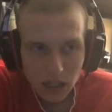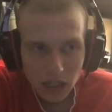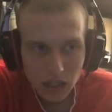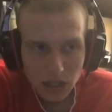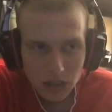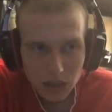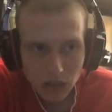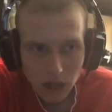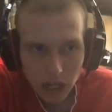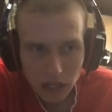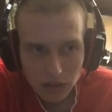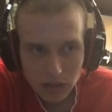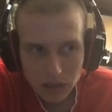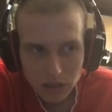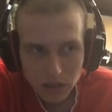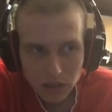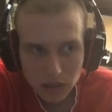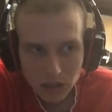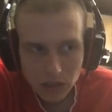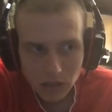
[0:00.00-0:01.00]
So
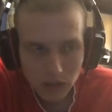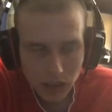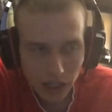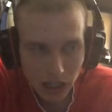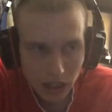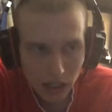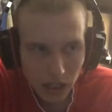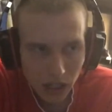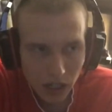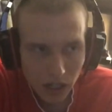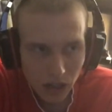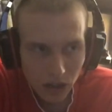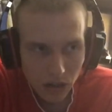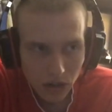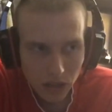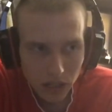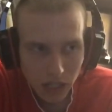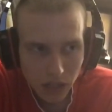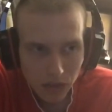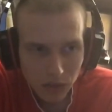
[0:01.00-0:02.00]
obviously you take
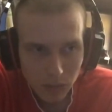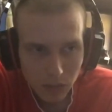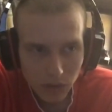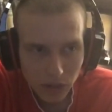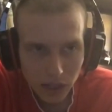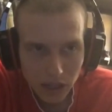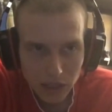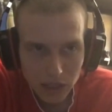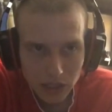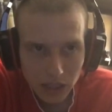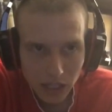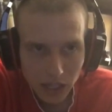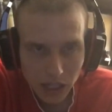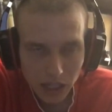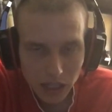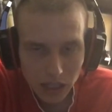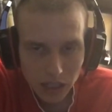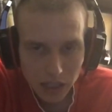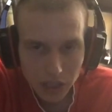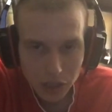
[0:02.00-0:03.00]
out David Price
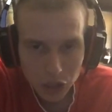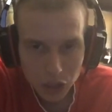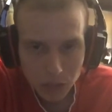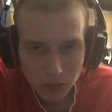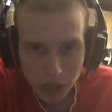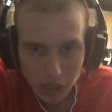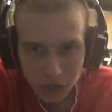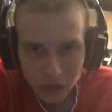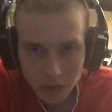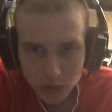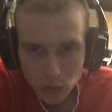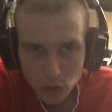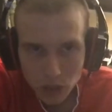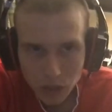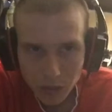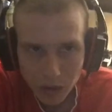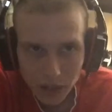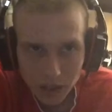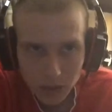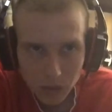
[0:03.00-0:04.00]
and especially Mookie
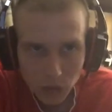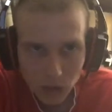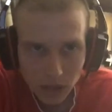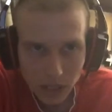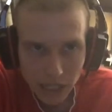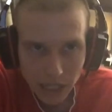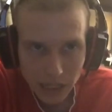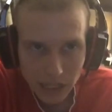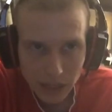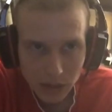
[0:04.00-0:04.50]
Betts more than anything.